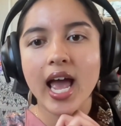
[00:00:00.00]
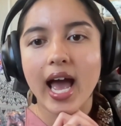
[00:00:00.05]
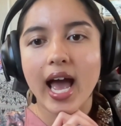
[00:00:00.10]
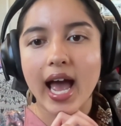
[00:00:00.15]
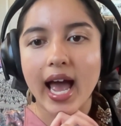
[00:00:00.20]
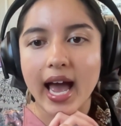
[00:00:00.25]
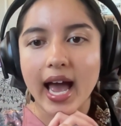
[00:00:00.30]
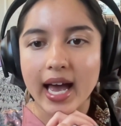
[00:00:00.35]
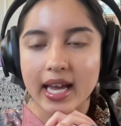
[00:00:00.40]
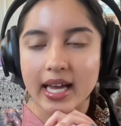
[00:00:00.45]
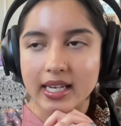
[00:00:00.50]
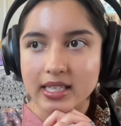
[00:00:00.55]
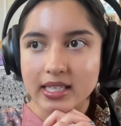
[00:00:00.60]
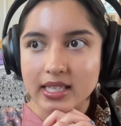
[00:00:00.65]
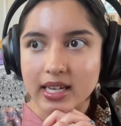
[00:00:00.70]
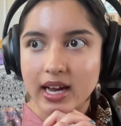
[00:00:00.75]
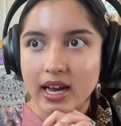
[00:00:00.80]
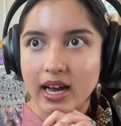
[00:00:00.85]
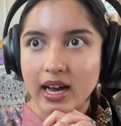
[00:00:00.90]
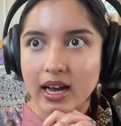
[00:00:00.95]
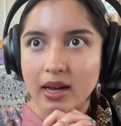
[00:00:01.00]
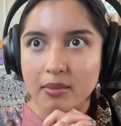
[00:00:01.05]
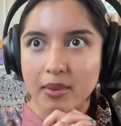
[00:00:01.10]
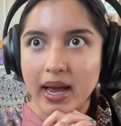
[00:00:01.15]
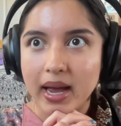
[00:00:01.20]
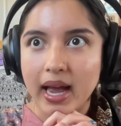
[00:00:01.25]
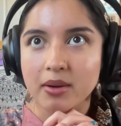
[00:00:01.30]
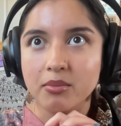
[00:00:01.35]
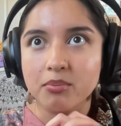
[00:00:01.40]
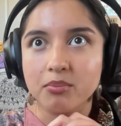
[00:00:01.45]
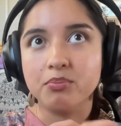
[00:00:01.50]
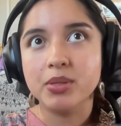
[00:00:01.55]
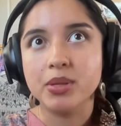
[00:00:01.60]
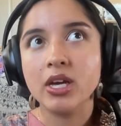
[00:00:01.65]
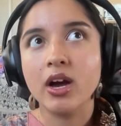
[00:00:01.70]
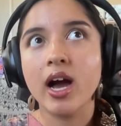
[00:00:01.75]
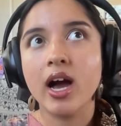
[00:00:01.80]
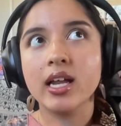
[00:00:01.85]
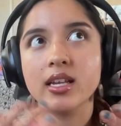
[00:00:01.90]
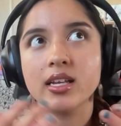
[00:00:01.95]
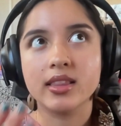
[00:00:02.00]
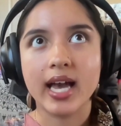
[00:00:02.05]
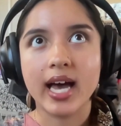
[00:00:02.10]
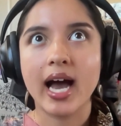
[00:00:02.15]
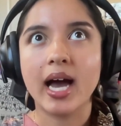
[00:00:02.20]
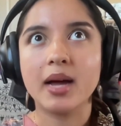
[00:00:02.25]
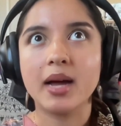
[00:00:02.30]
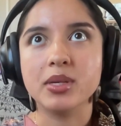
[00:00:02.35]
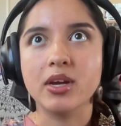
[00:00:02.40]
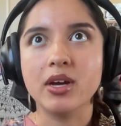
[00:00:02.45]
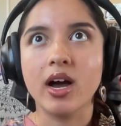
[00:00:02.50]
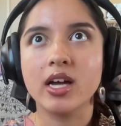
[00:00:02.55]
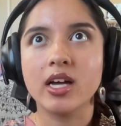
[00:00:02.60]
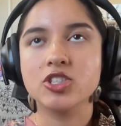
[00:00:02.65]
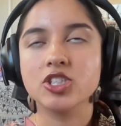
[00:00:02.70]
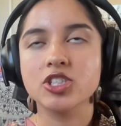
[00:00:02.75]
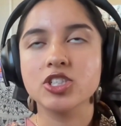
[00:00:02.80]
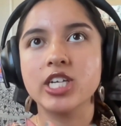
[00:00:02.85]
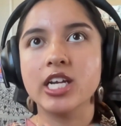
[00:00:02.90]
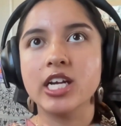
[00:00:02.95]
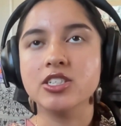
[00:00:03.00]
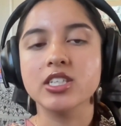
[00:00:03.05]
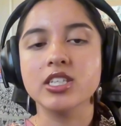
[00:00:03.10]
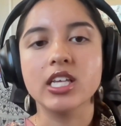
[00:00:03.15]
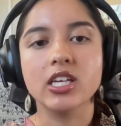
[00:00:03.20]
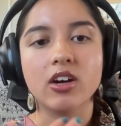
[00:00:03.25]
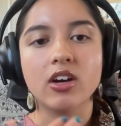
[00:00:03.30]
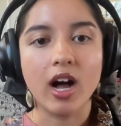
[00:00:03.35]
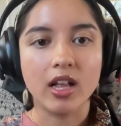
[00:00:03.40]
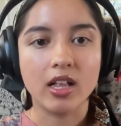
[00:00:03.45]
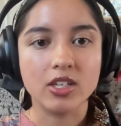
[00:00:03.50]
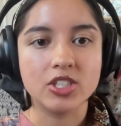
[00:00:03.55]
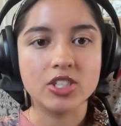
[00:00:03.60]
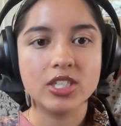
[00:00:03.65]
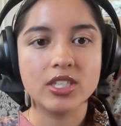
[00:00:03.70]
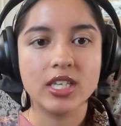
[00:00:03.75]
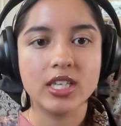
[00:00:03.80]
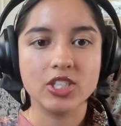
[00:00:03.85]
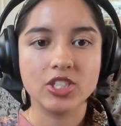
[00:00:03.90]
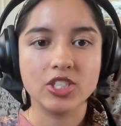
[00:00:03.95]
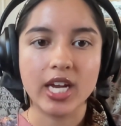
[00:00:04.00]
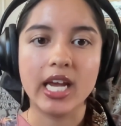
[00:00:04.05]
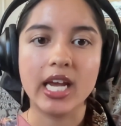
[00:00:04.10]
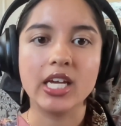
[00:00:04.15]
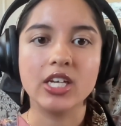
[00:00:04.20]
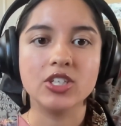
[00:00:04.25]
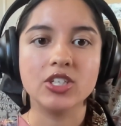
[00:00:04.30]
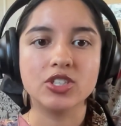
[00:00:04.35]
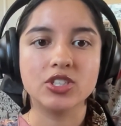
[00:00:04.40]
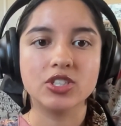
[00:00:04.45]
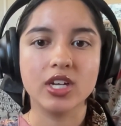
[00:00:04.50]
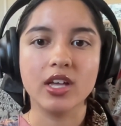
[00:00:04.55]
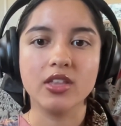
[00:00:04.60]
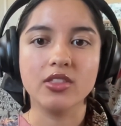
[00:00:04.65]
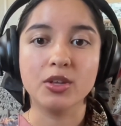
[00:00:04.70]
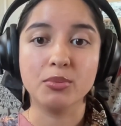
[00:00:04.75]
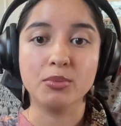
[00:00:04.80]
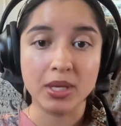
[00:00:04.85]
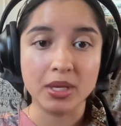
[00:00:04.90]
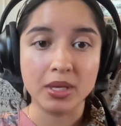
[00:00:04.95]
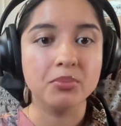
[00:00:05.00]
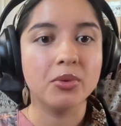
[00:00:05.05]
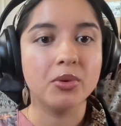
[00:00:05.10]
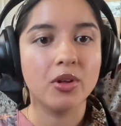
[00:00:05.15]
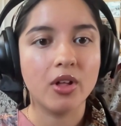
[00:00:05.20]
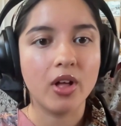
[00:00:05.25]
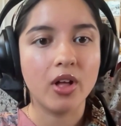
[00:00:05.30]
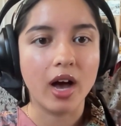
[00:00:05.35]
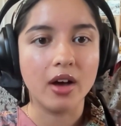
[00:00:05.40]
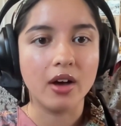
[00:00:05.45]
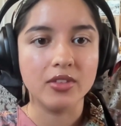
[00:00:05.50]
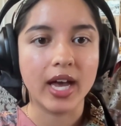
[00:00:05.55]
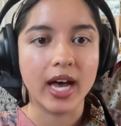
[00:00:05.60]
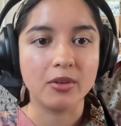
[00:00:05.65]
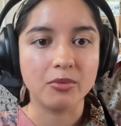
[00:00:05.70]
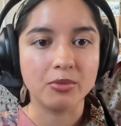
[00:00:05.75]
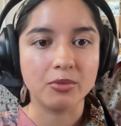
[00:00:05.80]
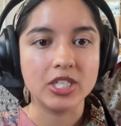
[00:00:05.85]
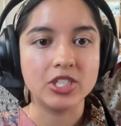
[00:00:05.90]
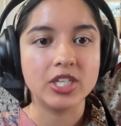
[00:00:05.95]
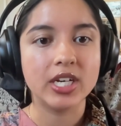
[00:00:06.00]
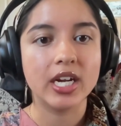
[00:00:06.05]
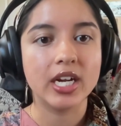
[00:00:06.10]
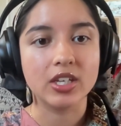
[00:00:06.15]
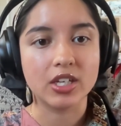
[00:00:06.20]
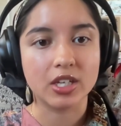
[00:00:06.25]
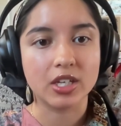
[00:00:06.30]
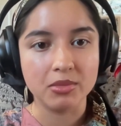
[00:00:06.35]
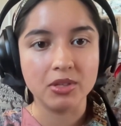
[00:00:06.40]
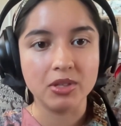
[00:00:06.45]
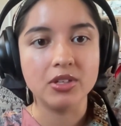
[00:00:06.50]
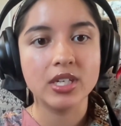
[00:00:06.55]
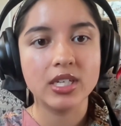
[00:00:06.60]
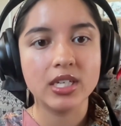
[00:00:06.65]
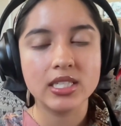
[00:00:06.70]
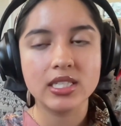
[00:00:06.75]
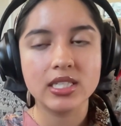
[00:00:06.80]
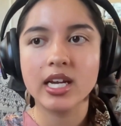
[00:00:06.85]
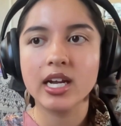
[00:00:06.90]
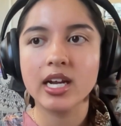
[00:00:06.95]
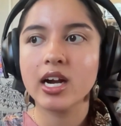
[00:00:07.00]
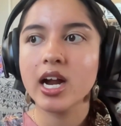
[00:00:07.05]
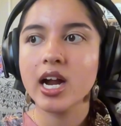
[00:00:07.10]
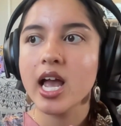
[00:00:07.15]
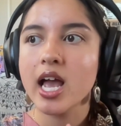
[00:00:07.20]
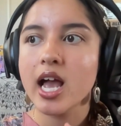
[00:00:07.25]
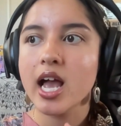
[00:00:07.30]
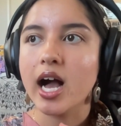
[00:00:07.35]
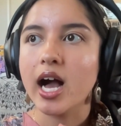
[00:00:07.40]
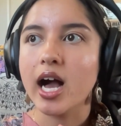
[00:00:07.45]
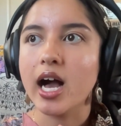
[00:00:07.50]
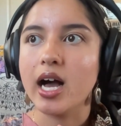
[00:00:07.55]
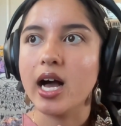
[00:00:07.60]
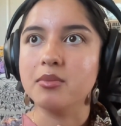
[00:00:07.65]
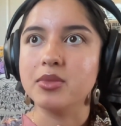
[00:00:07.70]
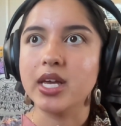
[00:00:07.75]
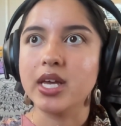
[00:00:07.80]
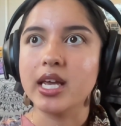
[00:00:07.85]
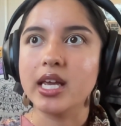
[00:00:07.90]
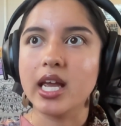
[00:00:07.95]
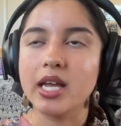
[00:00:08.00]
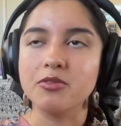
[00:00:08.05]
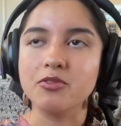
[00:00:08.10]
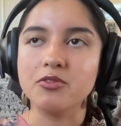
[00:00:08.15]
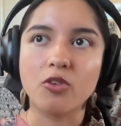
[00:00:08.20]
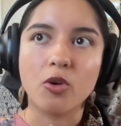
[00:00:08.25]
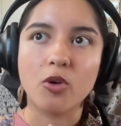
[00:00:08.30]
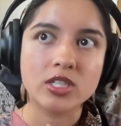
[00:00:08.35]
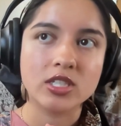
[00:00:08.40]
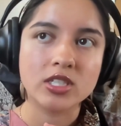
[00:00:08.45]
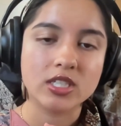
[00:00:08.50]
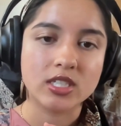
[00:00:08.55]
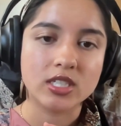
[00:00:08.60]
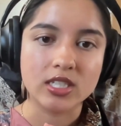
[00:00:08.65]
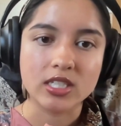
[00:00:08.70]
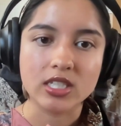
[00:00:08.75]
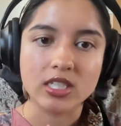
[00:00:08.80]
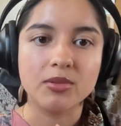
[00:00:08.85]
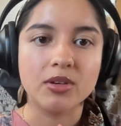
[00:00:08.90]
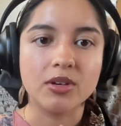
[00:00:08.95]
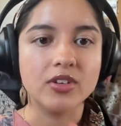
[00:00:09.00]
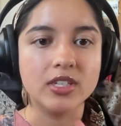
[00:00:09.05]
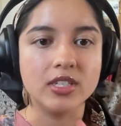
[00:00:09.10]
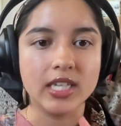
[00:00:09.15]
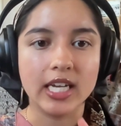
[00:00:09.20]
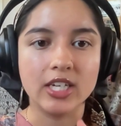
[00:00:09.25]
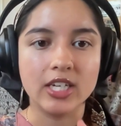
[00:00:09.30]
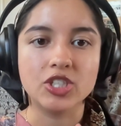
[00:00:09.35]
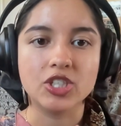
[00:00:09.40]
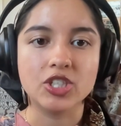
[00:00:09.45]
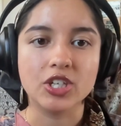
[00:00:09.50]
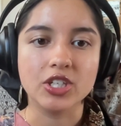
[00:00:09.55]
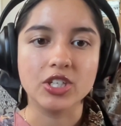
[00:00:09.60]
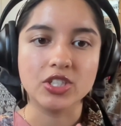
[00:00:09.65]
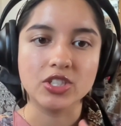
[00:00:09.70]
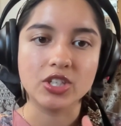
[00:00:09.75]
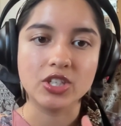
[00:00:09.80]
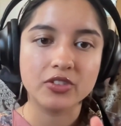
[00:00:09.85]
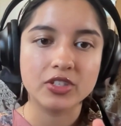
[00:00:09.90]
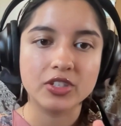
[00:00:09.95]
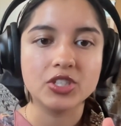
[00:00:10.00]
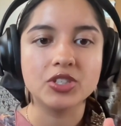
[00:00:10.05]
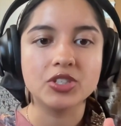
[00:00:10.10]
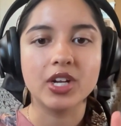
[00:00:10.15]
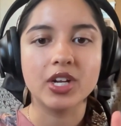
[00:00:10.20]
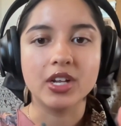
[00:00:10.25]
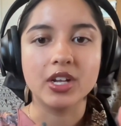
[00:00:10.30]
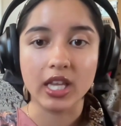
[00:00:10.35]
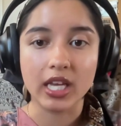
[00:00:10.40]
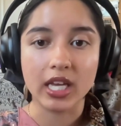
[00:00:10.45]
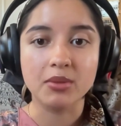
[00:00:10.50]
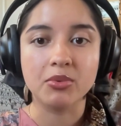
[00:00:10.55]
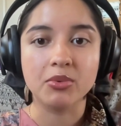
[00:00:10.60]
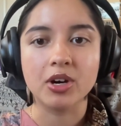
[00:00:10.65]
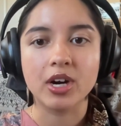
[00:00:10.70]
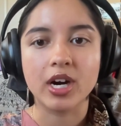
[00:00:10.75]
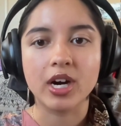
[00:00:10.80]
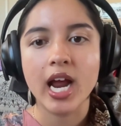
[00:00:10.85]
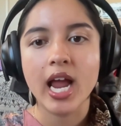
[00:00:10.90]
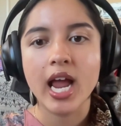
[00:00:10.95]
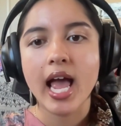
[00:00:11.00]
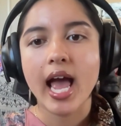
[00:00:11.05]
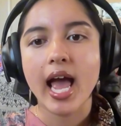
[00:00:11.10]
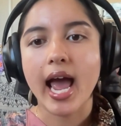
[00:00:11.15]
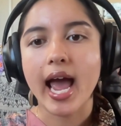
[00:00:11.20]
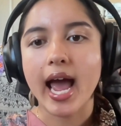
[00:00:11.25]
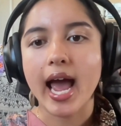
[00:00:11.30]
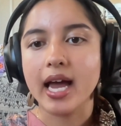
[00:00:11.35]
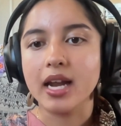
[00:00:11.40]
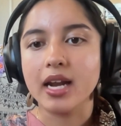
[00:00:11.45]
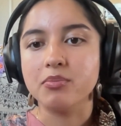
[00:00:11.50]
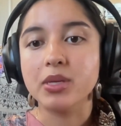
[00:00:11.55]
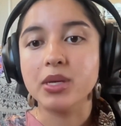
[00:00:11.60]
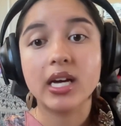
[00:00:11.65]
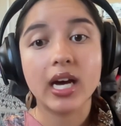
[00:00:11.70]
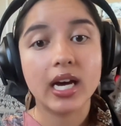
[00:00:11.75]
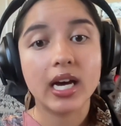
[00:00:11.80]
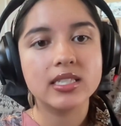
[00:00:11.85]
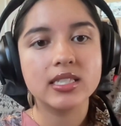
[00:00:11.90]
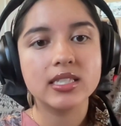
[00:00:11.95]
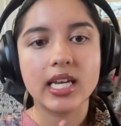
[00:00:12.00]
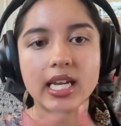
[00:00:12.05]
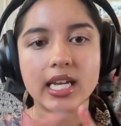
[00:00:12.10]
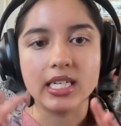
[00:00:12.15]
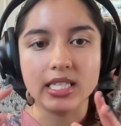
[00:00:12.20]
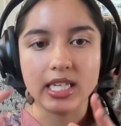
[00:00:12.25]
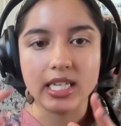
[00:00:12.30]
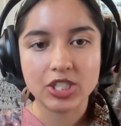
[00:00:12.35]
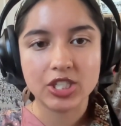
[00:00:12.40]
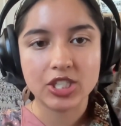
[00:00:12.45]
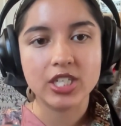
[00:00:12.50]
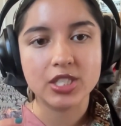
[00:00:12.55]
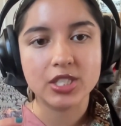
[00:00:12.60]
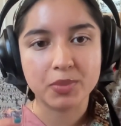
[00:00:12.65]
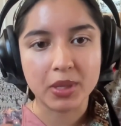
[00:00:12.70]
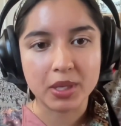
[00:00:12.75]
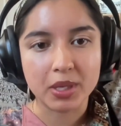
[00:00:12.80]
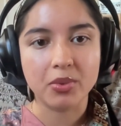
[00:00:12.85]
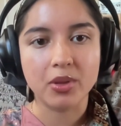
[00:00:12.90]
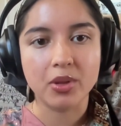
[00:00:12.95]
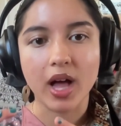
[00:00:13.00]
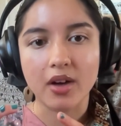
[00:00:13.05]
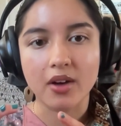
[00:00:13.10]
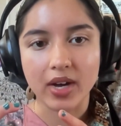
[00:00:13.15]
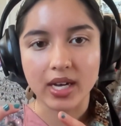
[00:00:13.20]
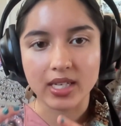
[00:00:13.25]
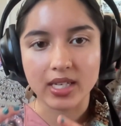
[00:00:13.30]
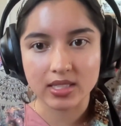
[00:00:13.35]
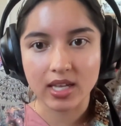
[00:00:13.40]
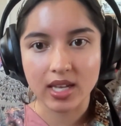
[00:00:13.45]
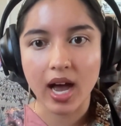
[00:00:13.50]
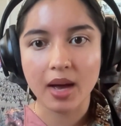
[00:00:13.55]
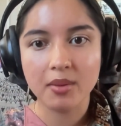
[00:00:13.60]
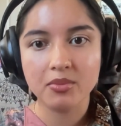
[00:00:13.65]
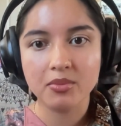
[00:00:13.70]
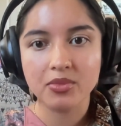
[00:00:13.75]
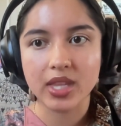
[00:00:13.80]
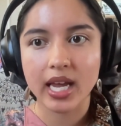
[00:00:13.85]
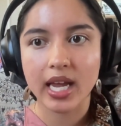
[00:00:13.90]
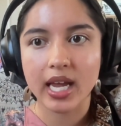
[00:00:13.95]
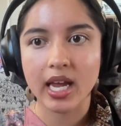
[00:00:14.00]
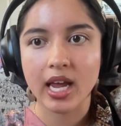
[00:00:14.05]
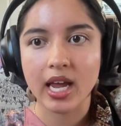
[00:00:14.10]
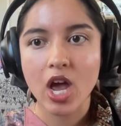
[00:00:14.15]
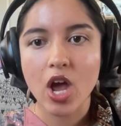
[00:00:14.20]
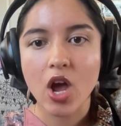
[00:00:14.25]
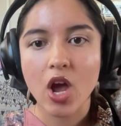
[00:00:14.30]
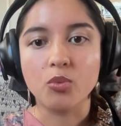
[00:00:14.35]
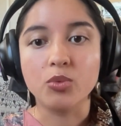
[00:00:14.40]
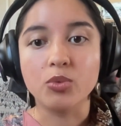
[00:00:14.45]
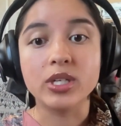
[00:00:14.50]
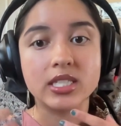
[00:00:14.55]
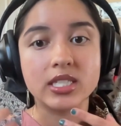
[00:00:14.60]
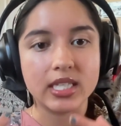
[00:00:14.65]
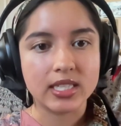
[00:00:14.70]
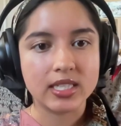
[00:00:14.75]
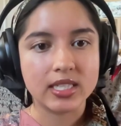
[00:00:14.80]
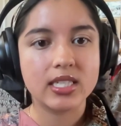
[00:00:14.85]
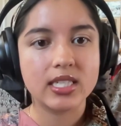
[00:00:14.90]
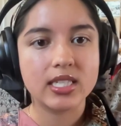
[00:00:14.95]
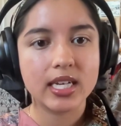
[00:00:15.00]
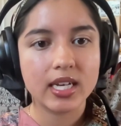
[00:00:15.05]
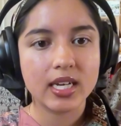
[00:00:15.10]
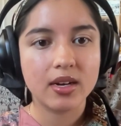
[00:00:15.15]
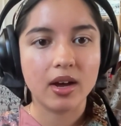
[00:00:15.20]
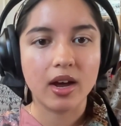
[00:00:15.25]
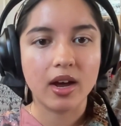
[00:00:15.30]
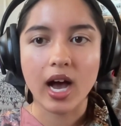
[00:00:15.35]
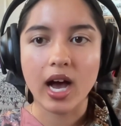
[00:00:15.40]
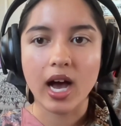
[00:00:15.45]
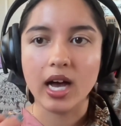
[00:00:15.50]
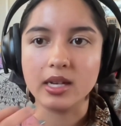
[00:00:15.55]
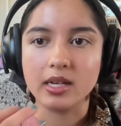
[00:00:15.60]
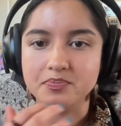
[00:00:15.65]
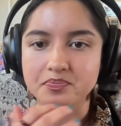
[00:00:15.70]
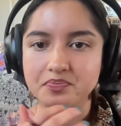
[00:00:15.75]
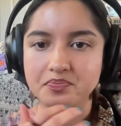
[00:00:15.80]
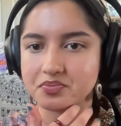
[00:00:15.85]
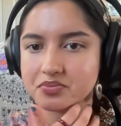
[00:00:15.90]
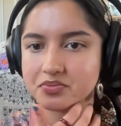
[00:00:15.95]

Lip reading: And beyond that, beyond just changing the ecology, they changed the people of that region and the communities there. They enforced a system of indentured servitude and labor. And because the indigenous people of Assam, they resisted the